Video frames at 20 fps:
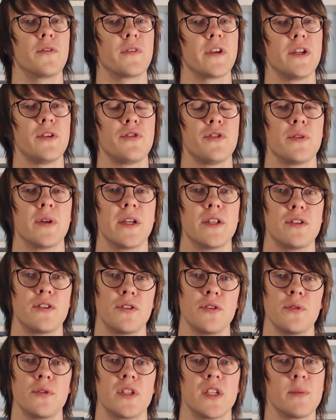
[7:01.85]
the Vantrue
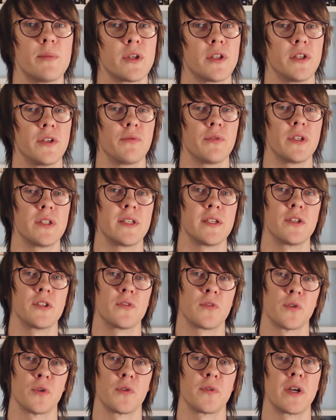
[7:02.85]
N2 typically retails
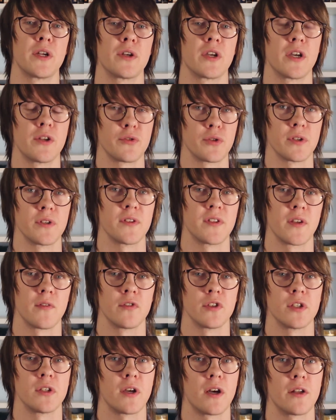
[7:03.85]
for around
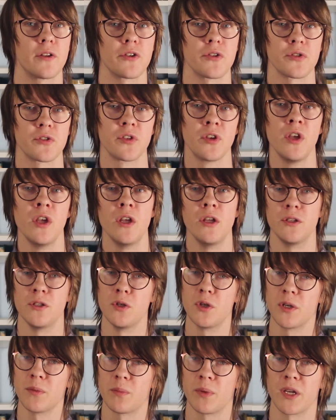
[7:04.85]
$170,
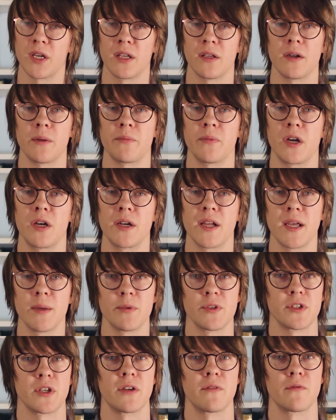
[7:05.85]
you can pick it up on
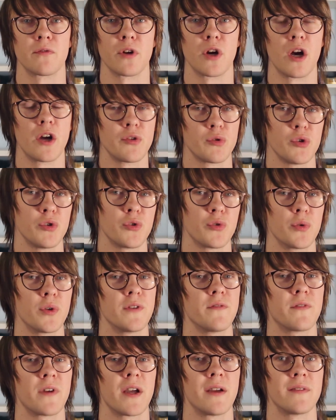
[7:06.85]
Amazon for
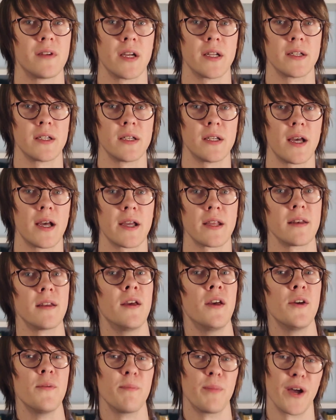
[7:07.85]
$125.99
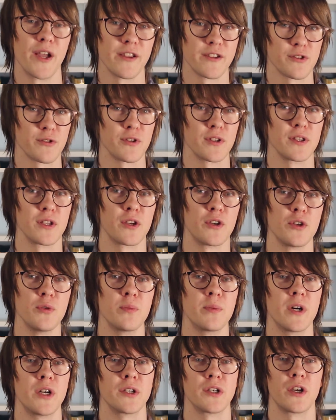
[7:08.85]
by entering the
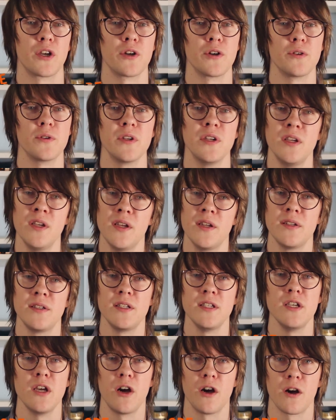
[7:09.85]
coupon code
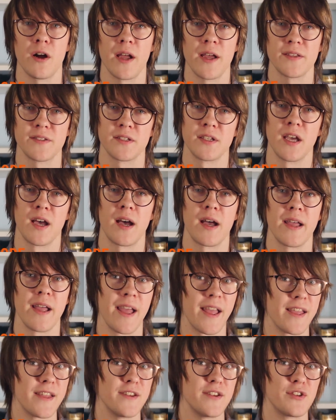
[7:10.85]

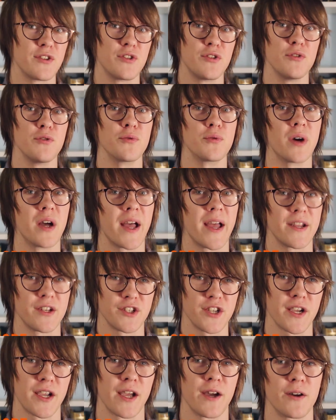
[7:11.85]
TRSGUYN2 at
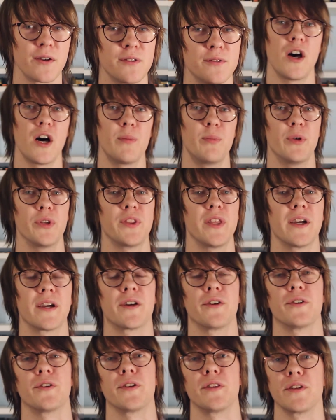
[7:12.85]
checkout. I'll put that
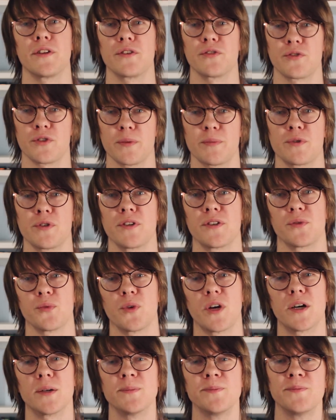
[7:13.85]
code in the description as
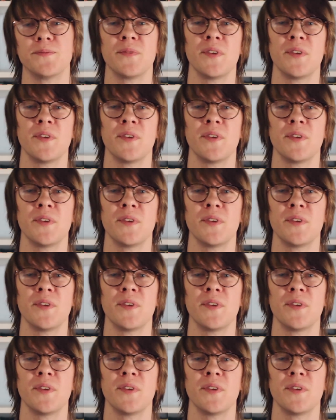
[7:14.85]
well.